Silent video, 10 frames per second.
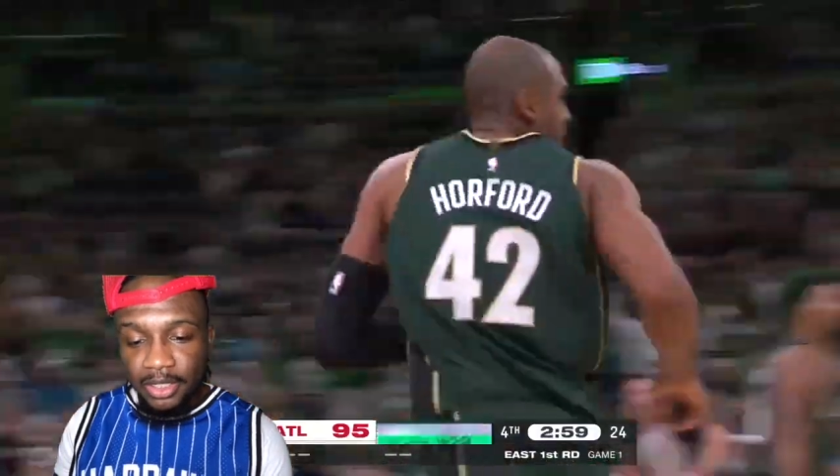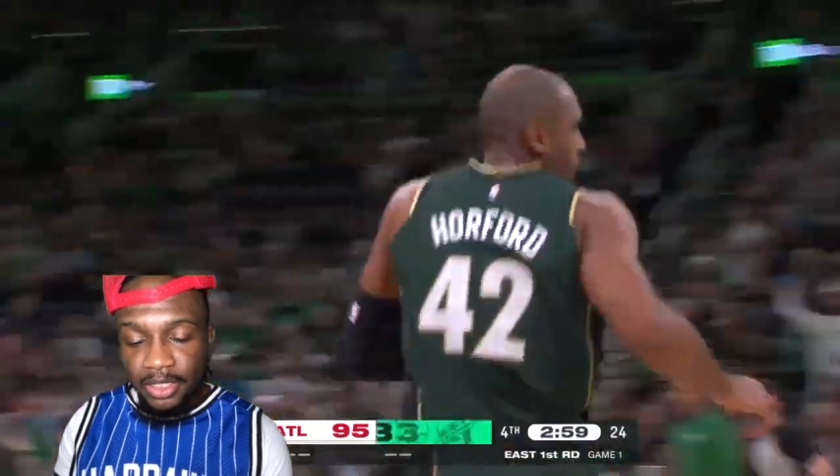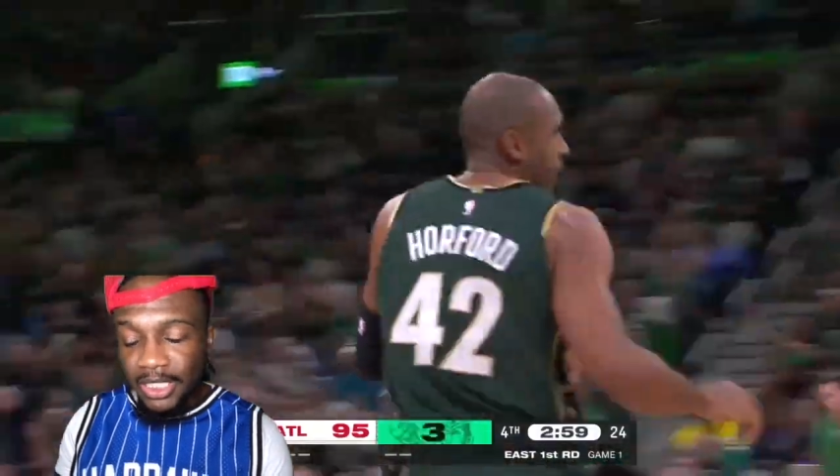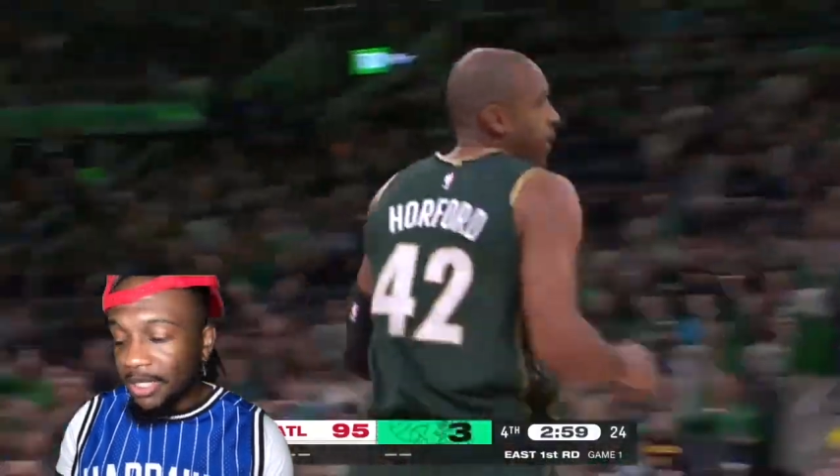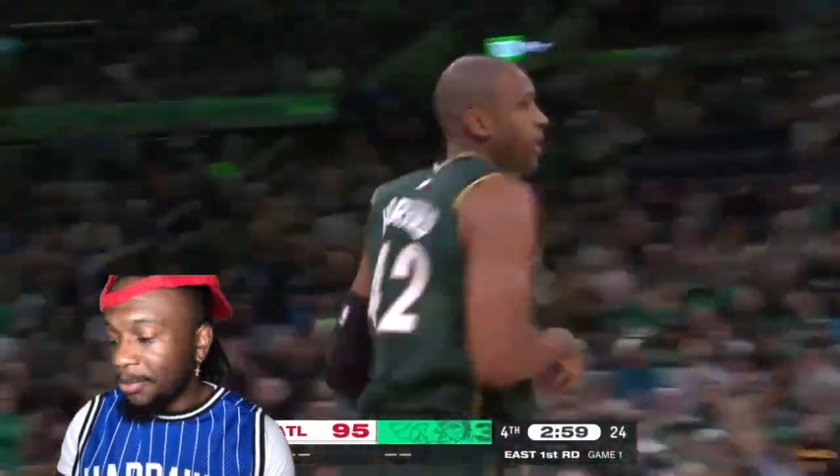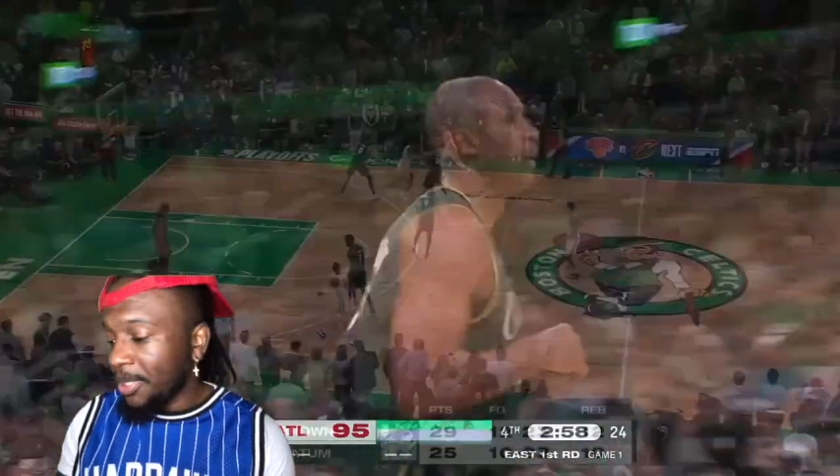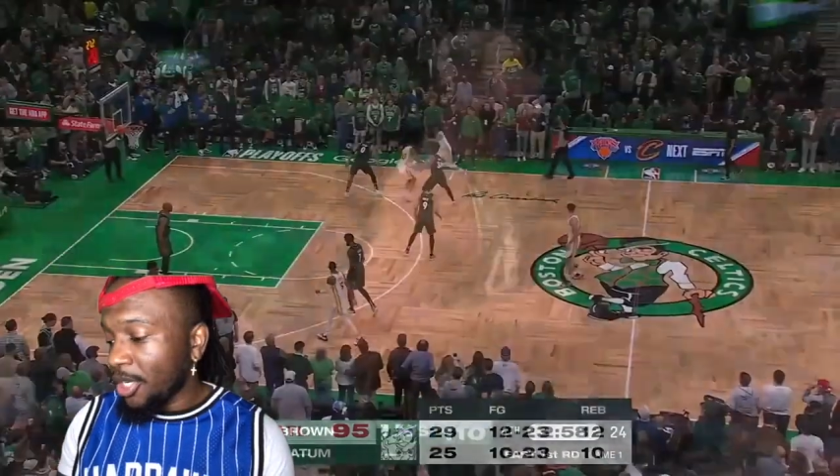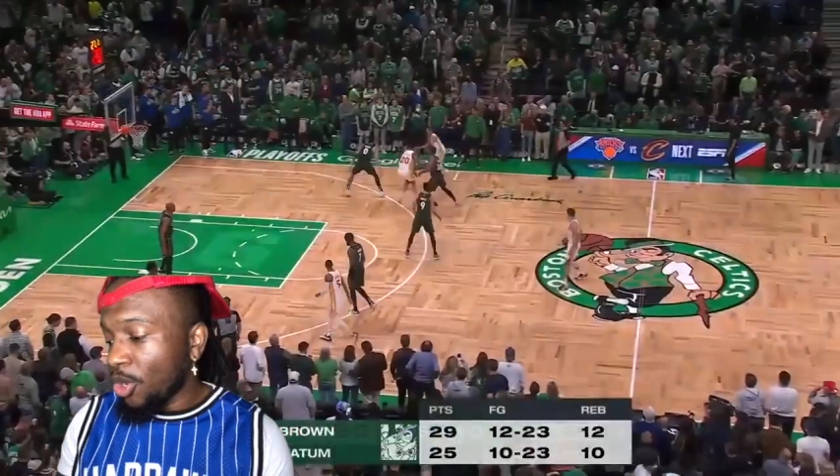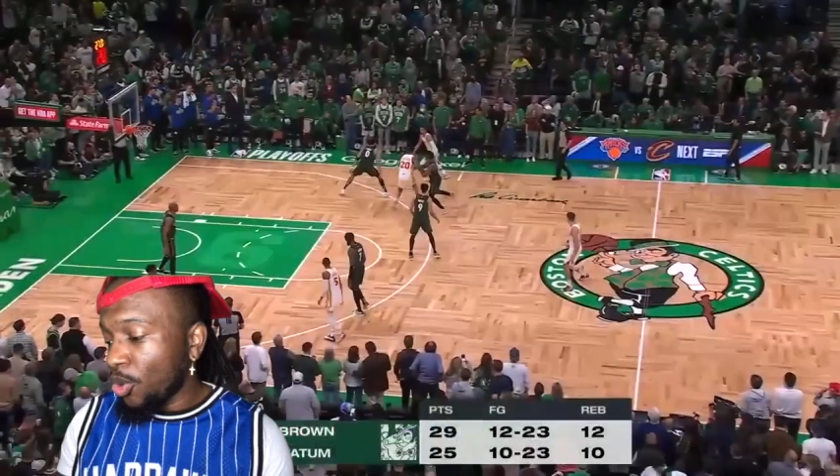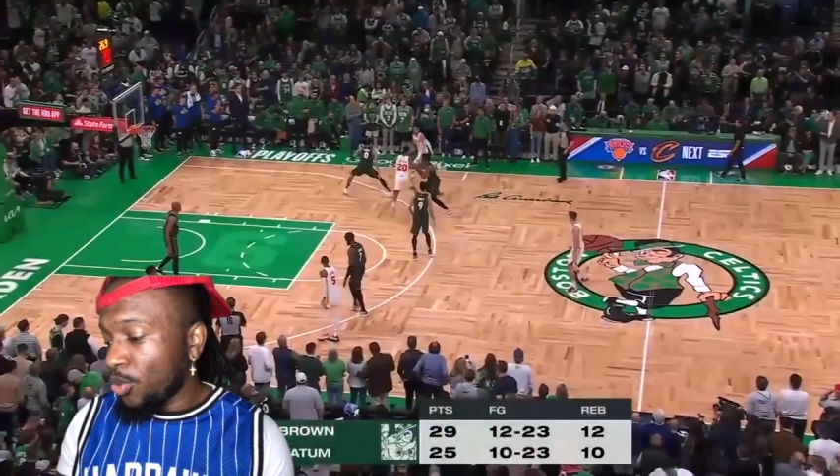Then
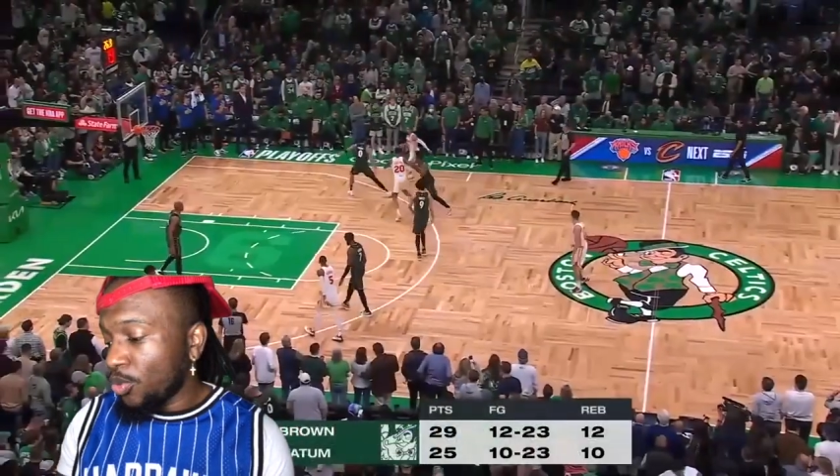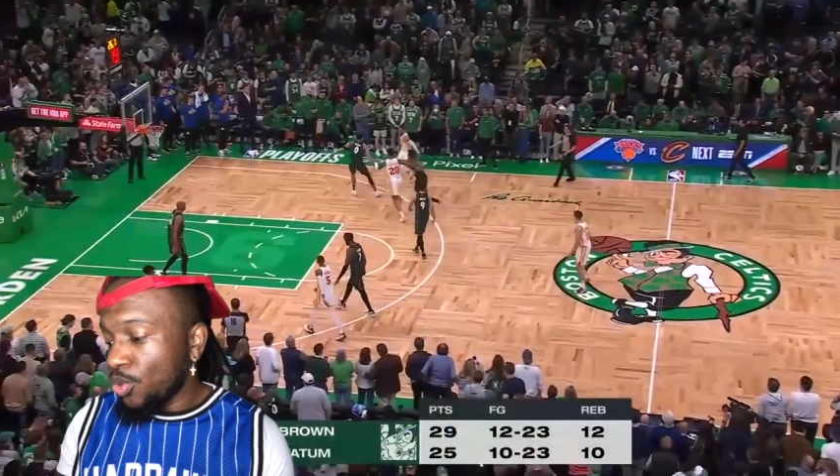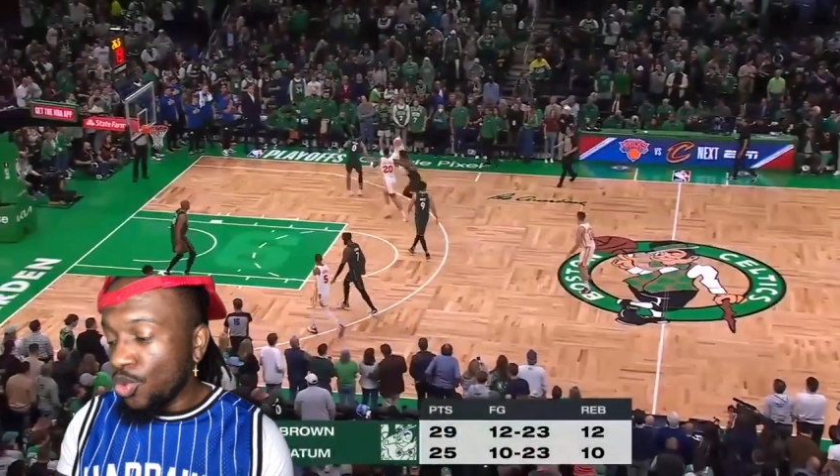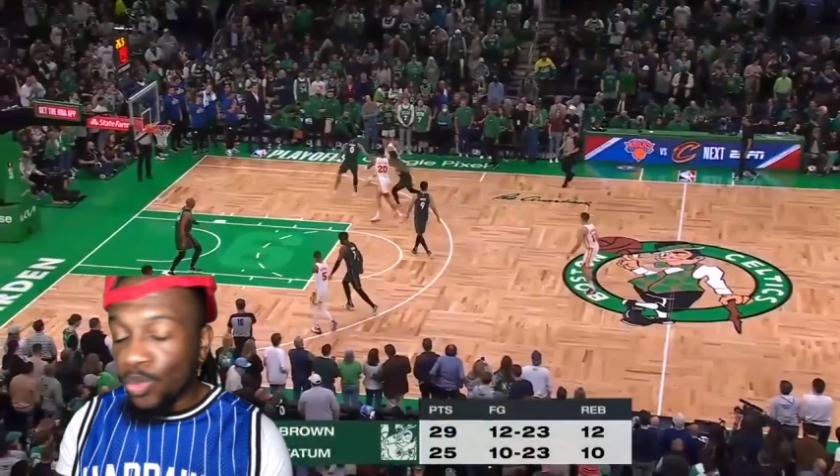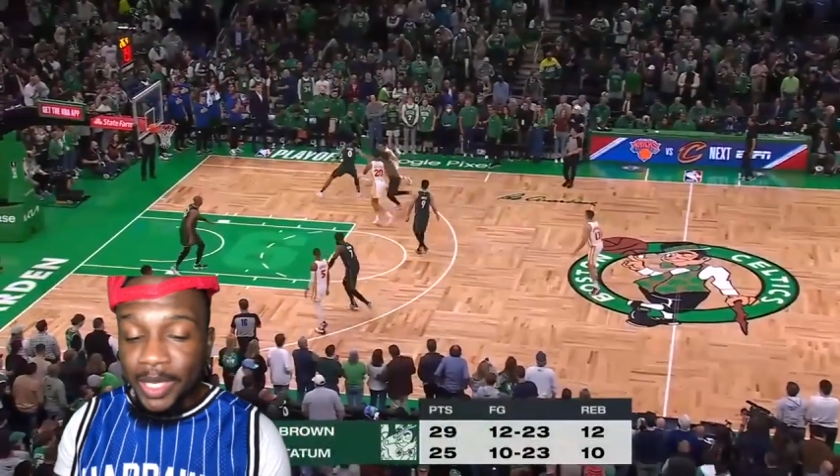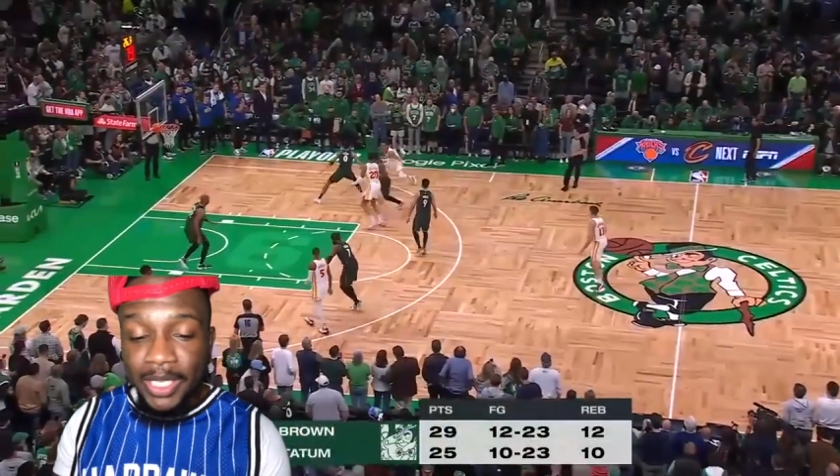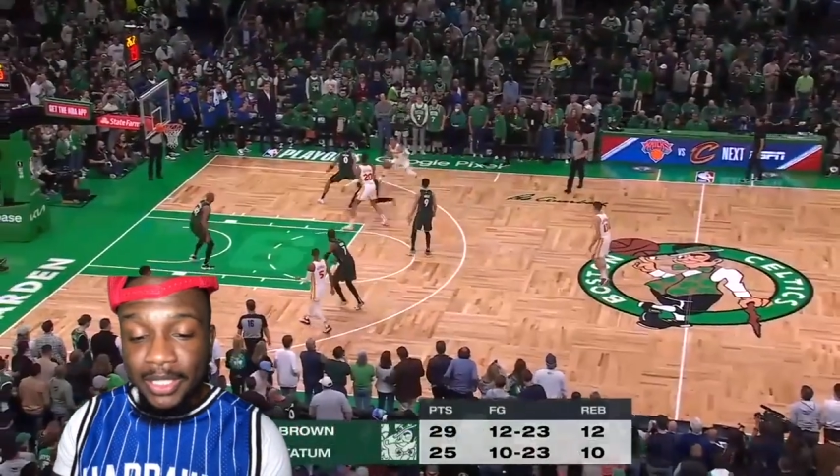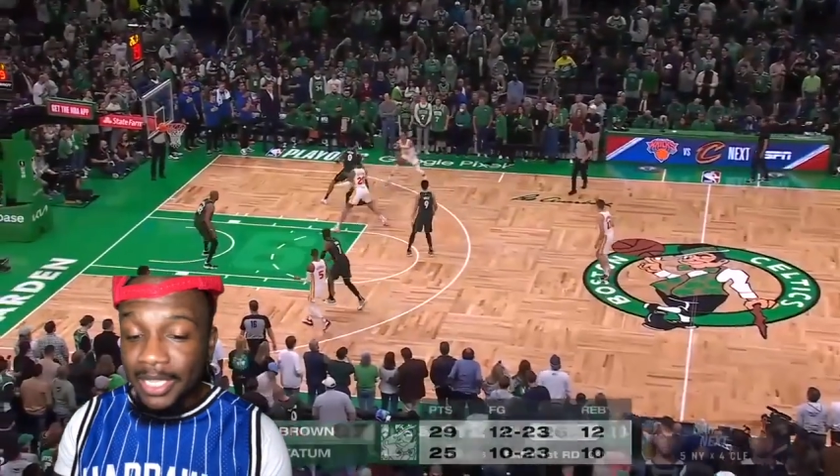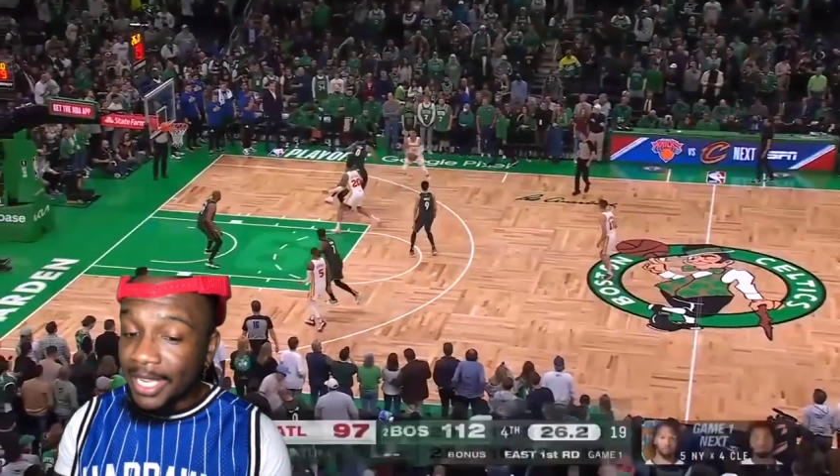depending on who wins,